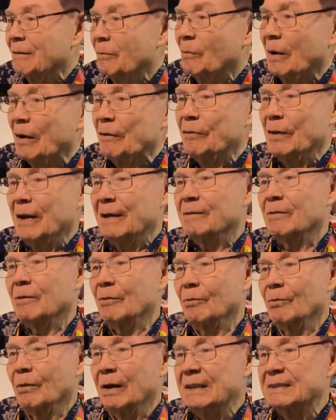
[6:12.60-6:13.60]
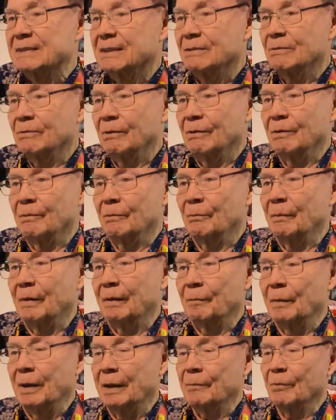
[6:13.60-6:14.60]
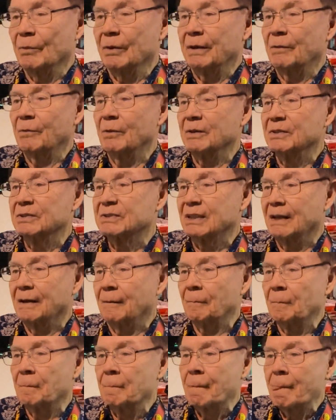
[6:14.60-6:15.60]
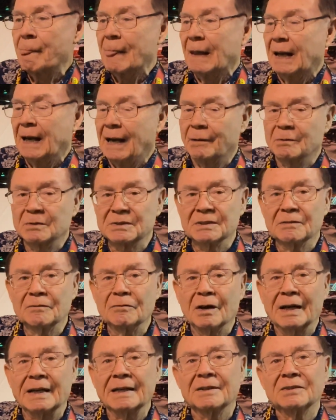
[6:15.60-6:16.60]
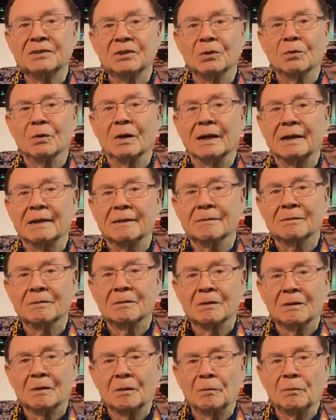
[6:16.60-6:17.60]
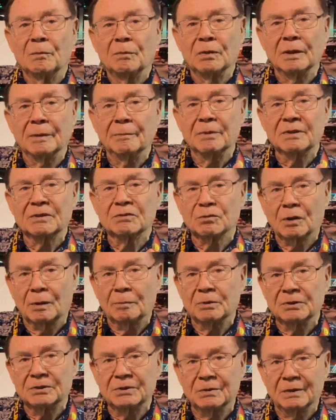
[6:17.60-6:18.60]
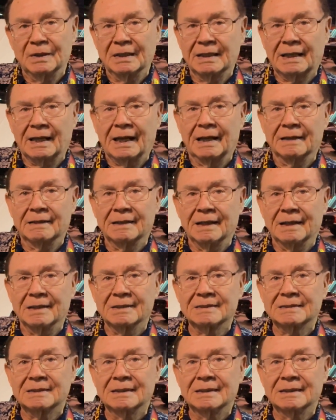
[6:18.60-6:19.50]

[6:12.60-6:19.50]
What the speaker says: My favorite race memory was I was invited to a Plymouth troubleshooting contest.